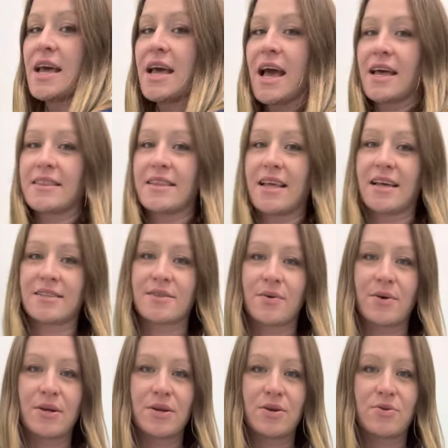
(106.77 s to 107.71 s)
And that's
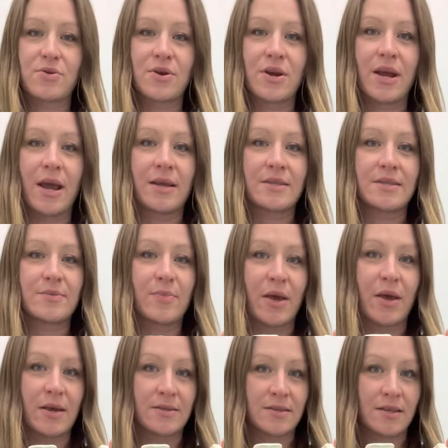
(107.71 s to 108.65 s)
going to create
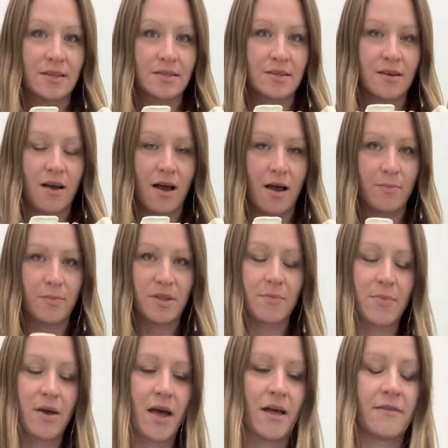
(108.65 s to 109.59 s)
space at the top of the
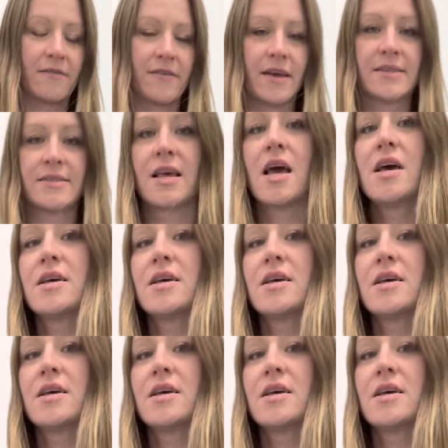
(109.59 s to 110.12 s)
pelvis.